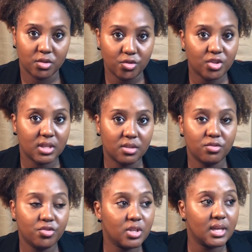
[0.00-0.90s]
You
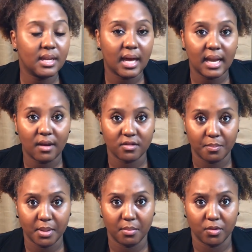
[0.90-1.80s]
should get 9 hours of
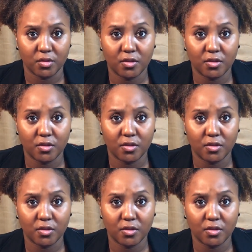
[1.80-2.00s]
billables.